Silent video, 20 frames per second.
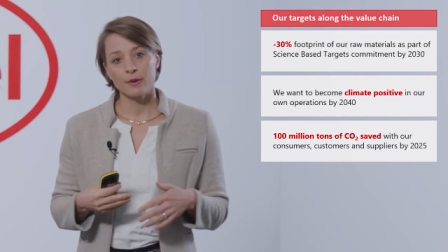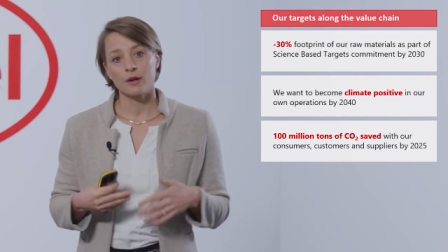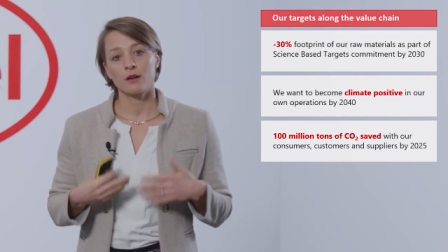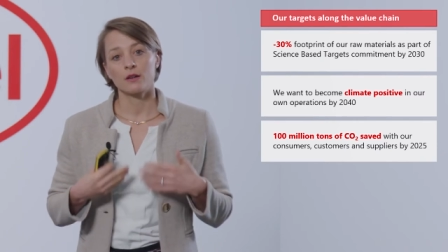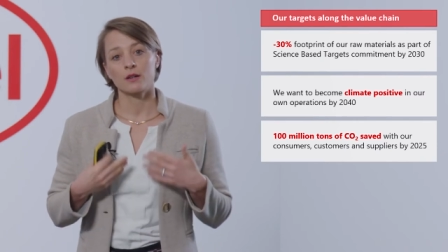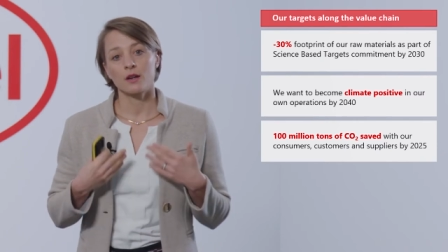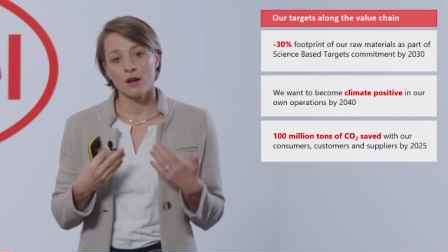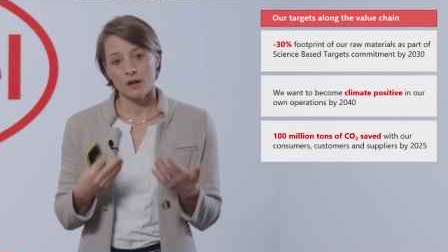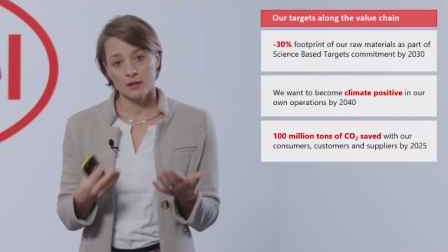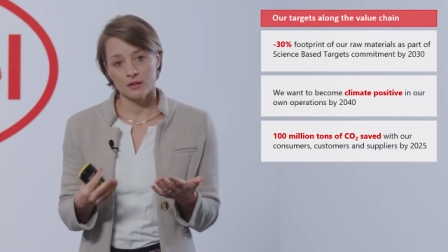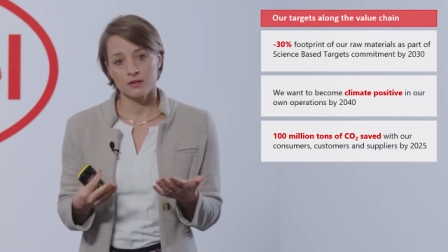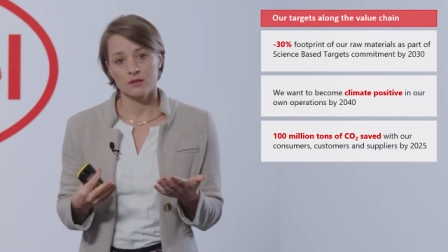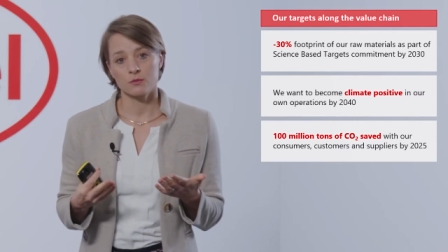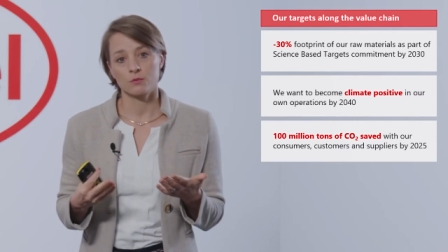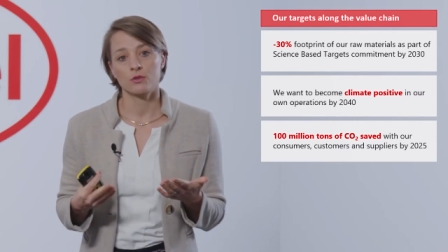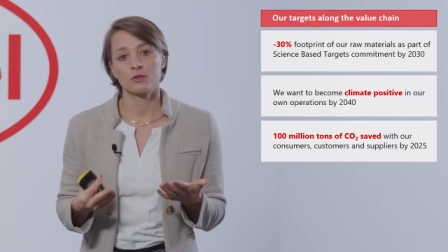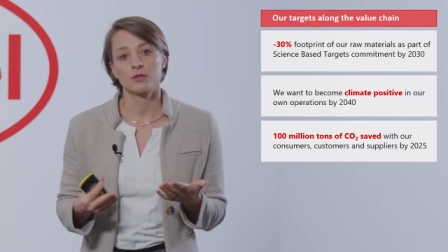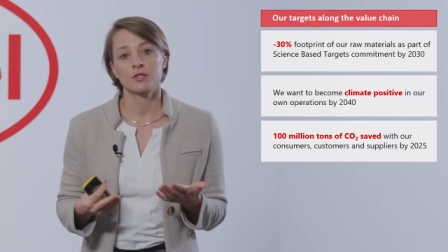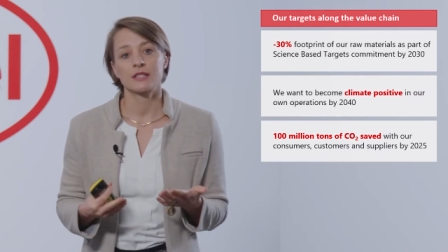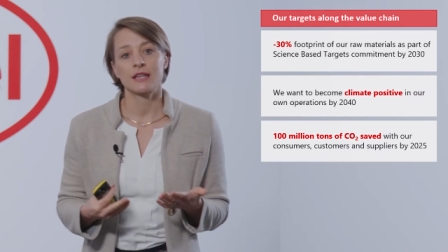our
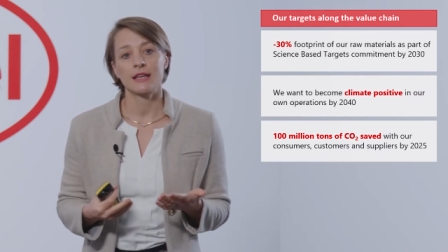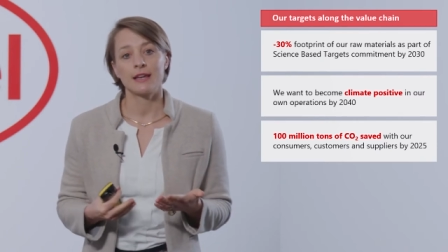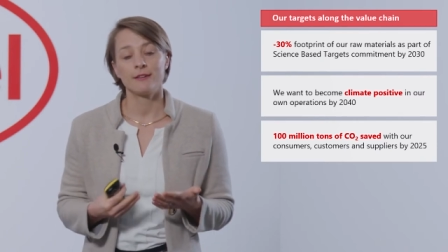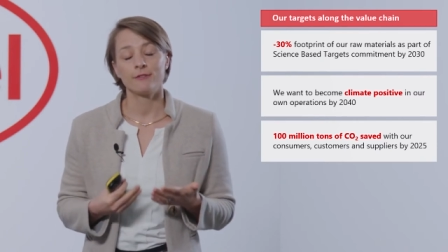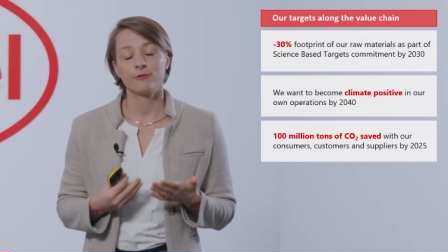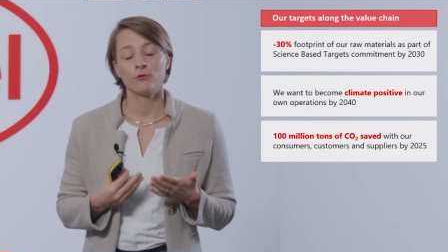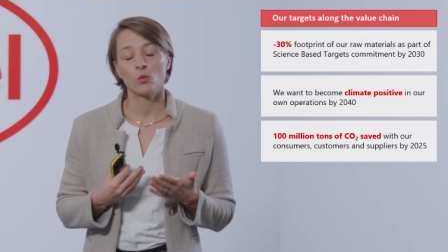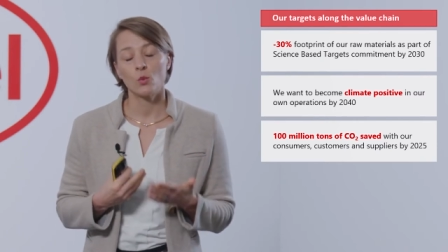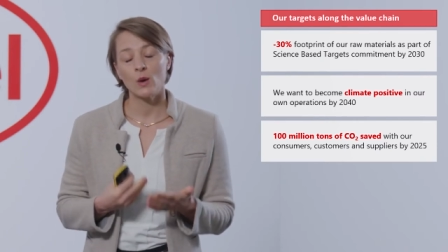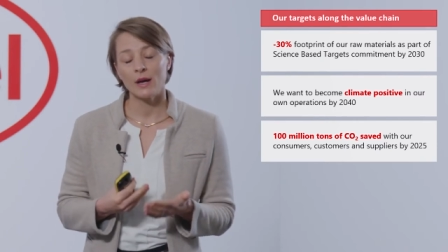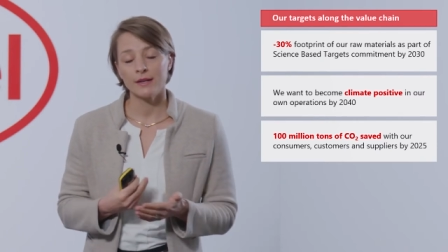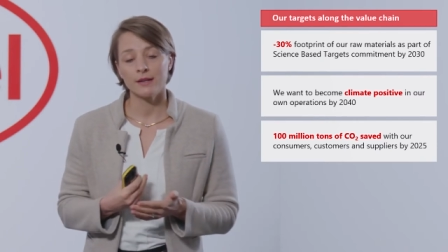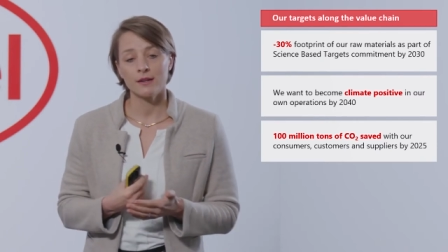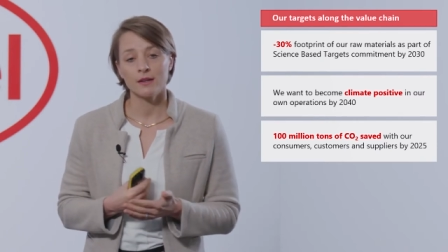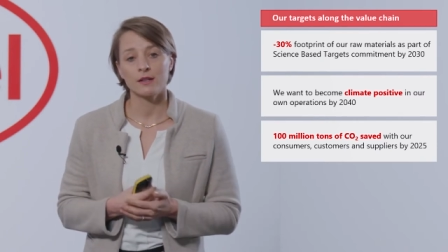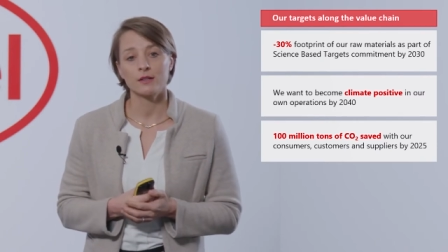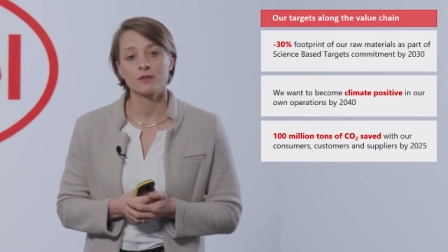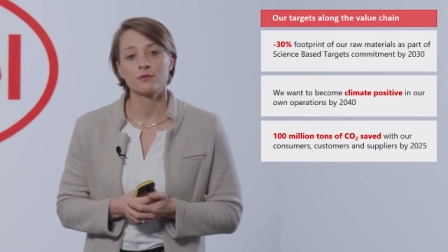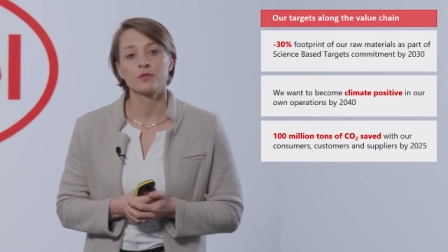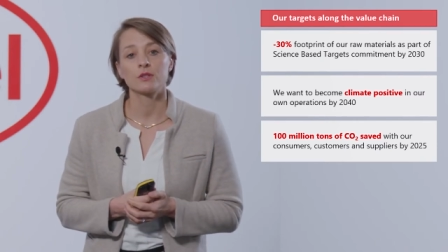customers save
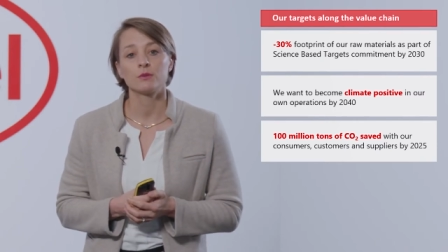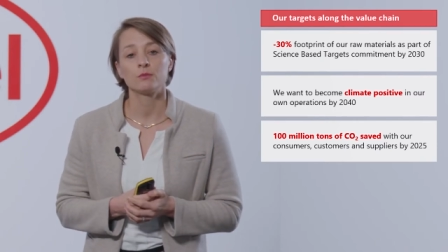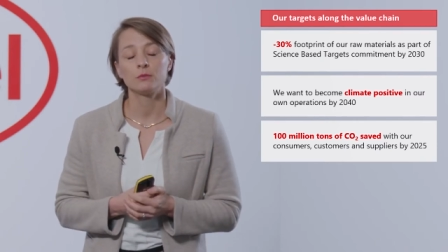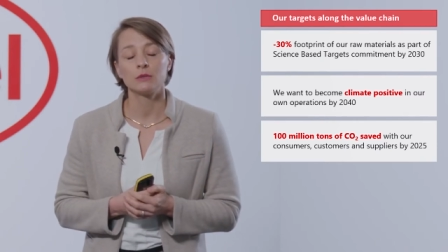100